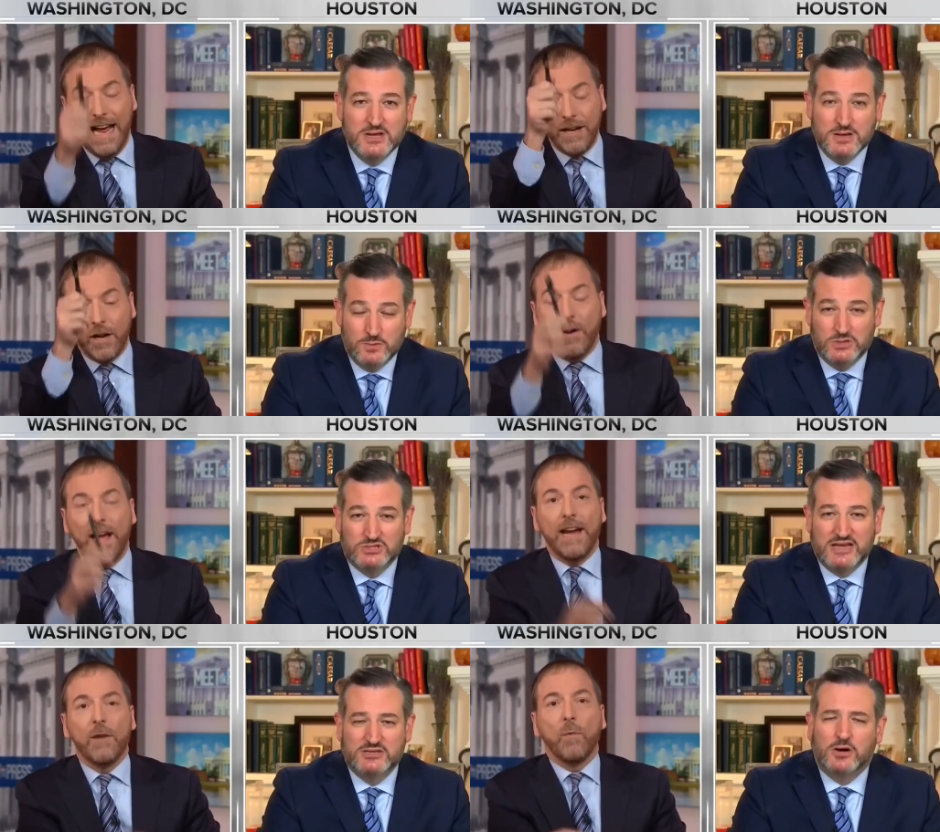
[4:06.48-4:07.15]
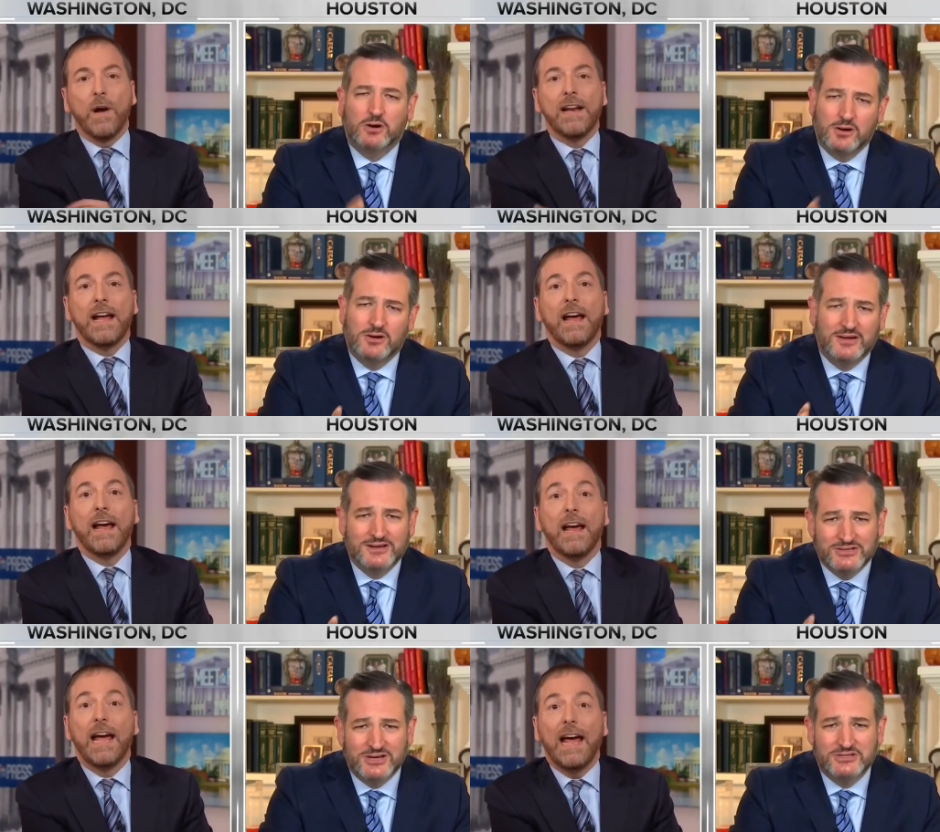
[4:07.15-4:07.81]
Speaker 1: And, and go ahead. What,
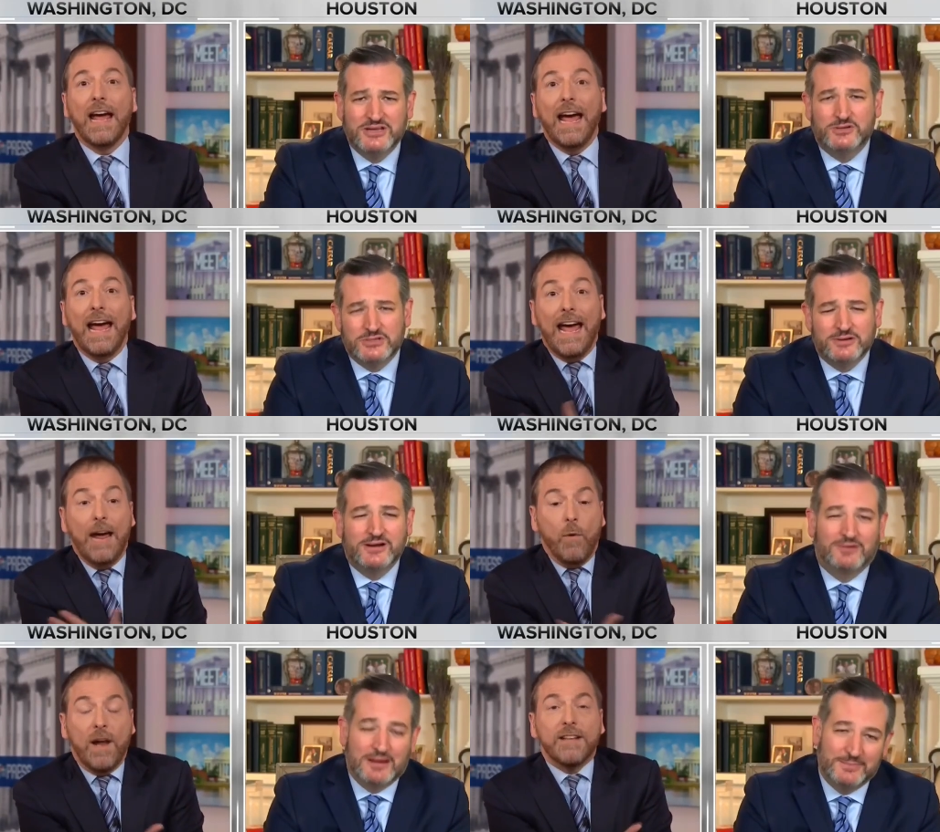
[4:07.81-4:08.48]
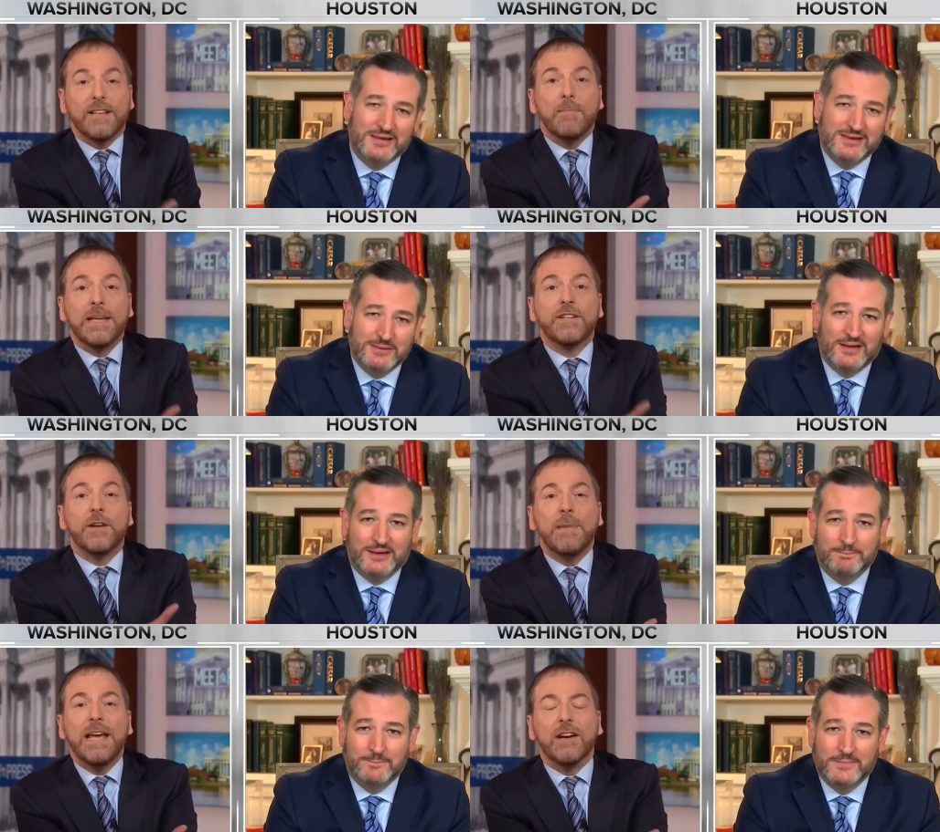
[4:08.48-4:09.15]
hold on, Chuck, don't, don't and what is me. a
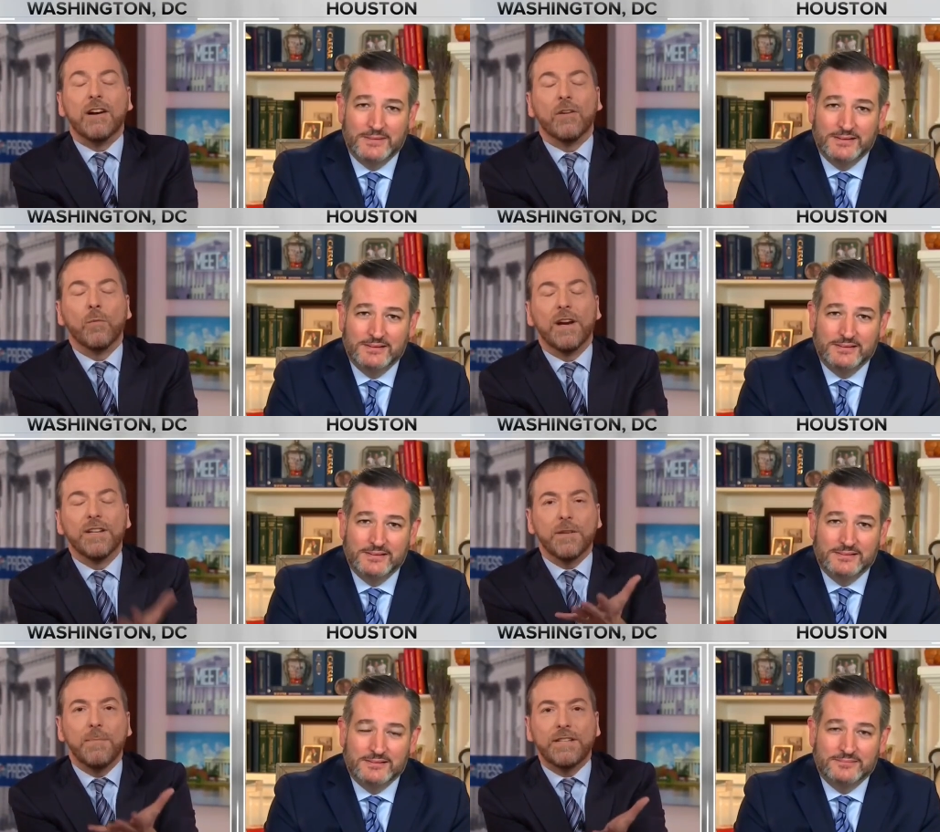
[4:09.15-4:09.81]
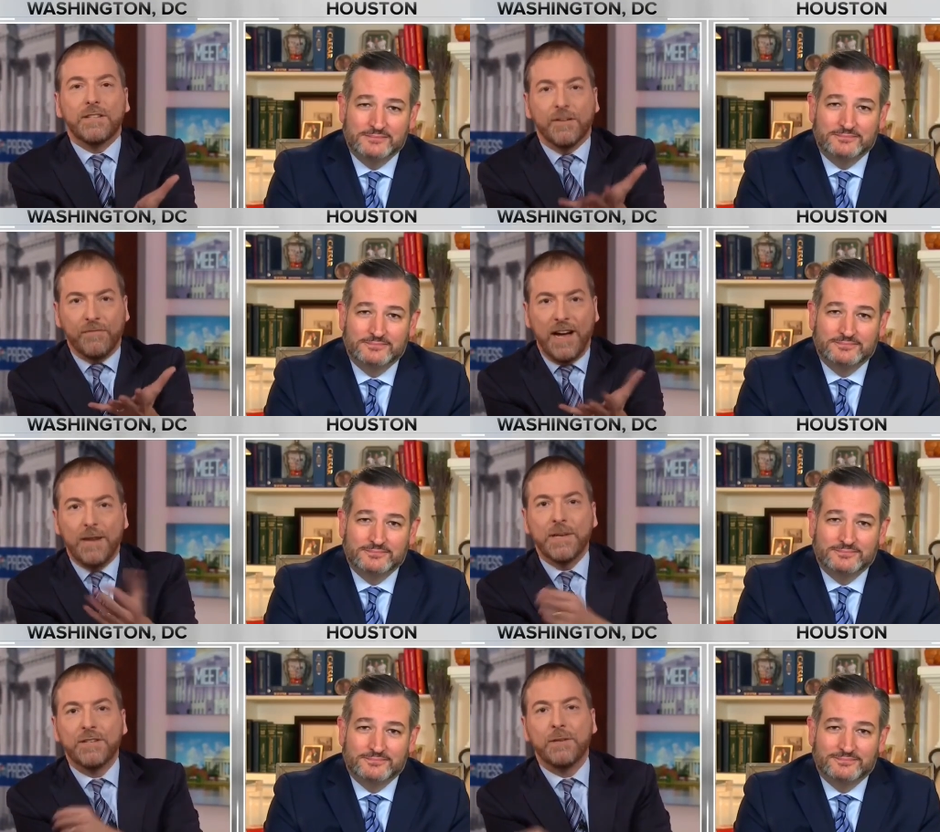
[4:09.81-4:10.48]
misdemeanor? What is a mis
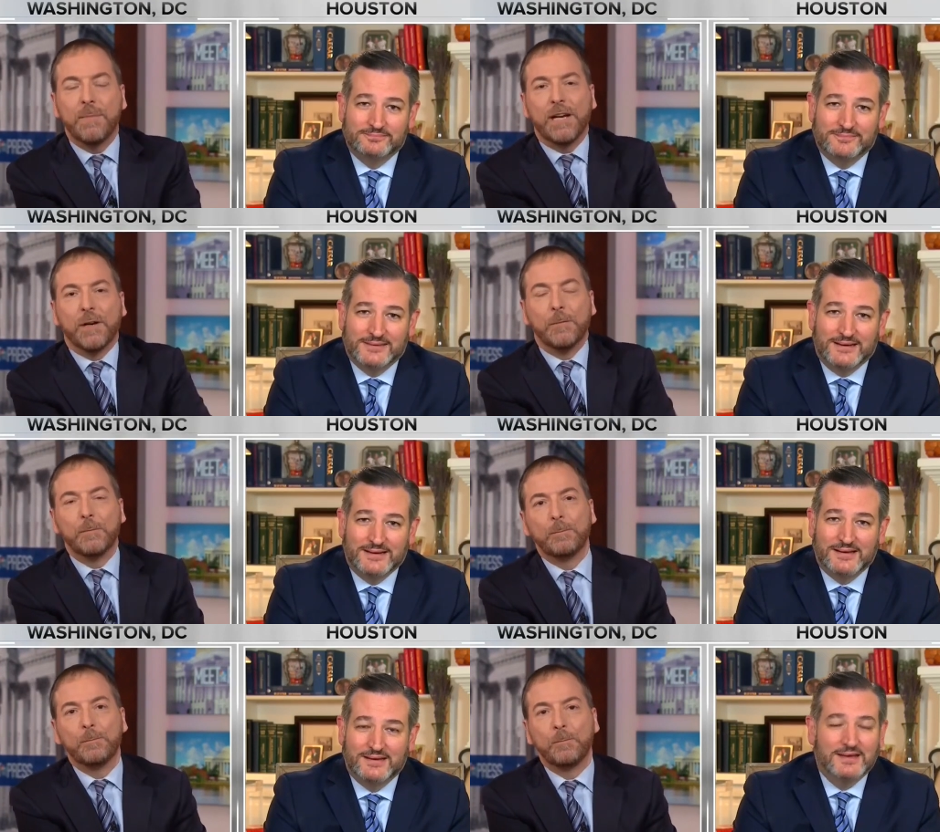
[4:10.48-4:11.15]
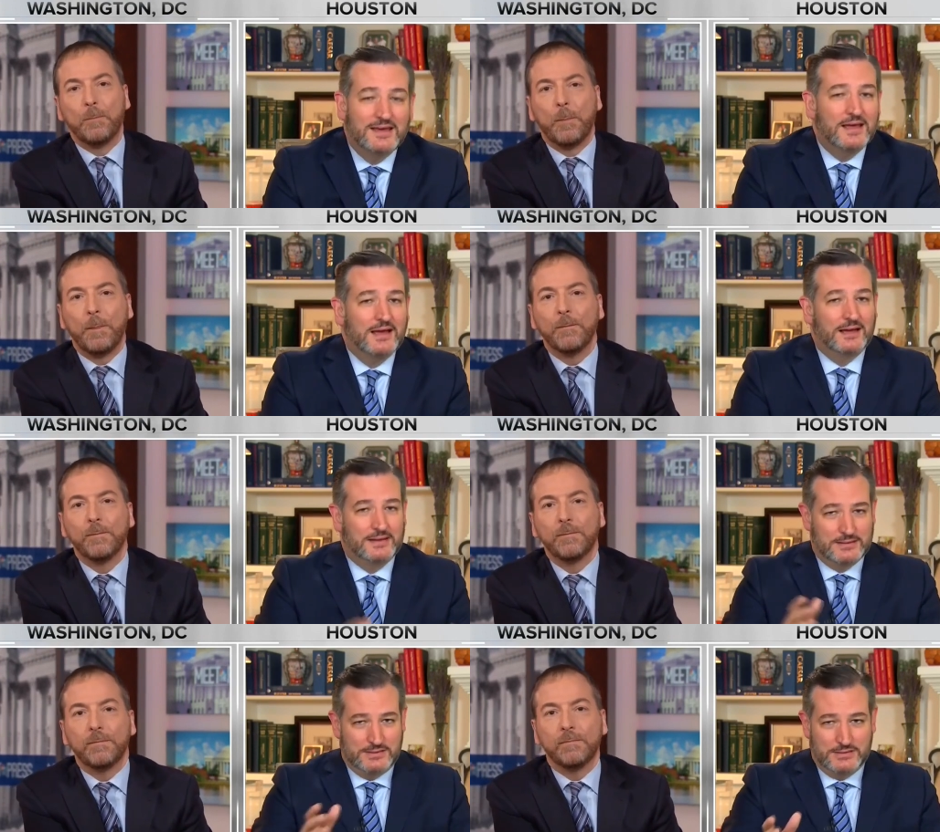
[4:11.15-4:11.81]
Speaker 2: Define misdemeanor?
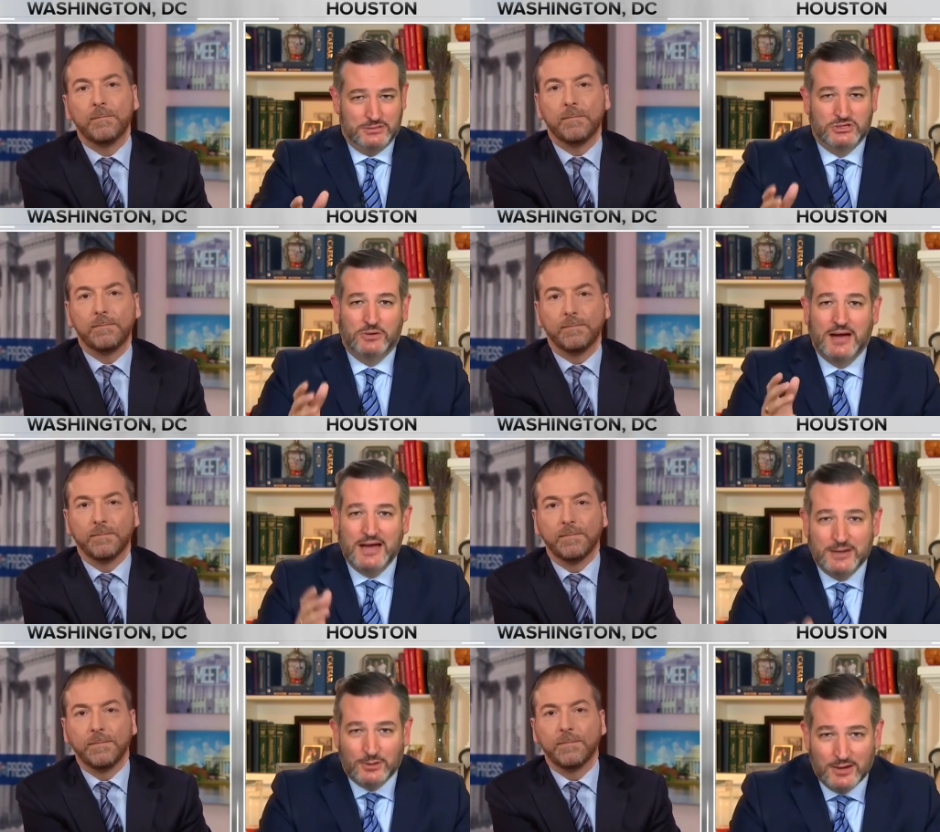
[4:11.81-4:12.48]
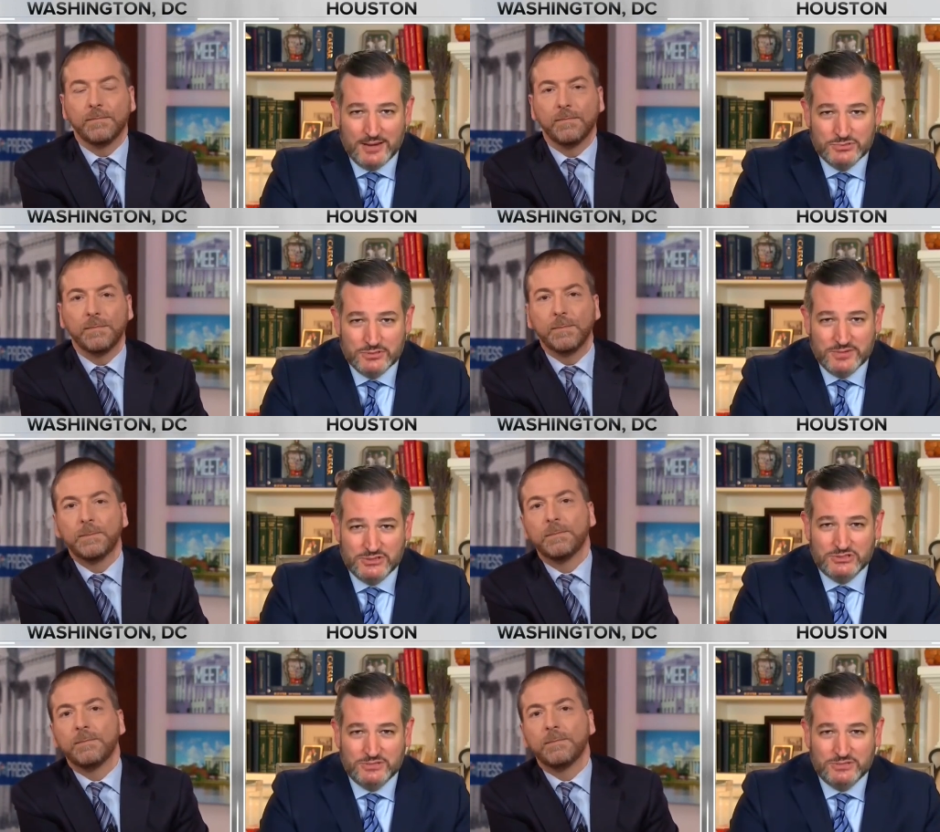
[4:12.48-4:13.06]
Speaker 1: So high crimes or